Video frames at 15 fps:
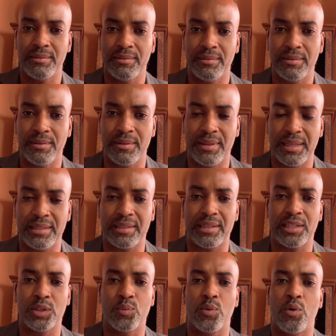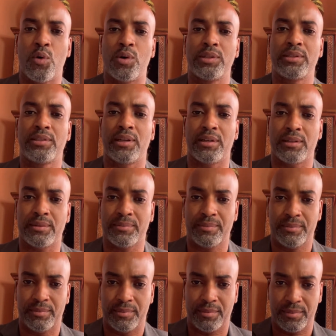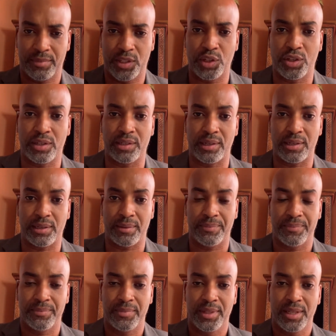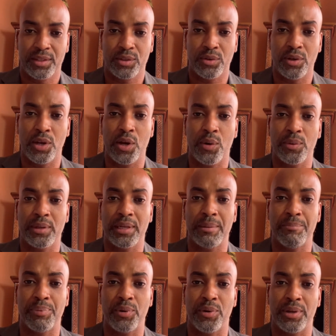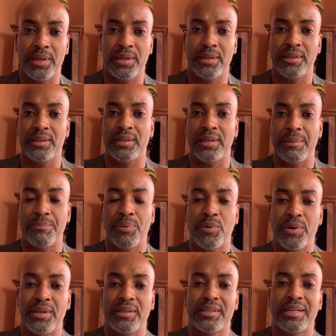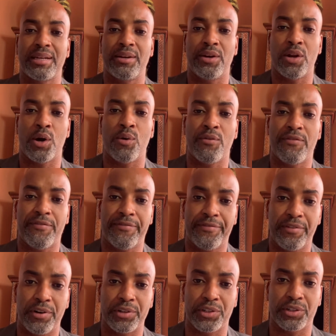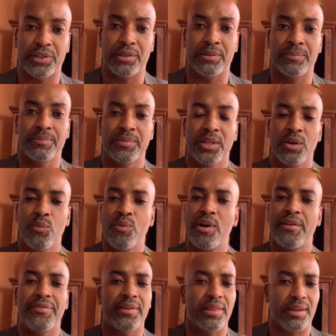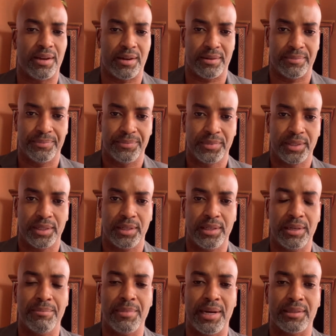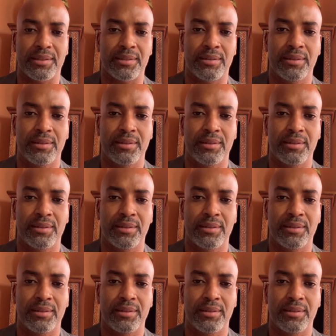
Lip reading: These things were all done digitally. So now the employees can now function wherever they are. It didn't matter.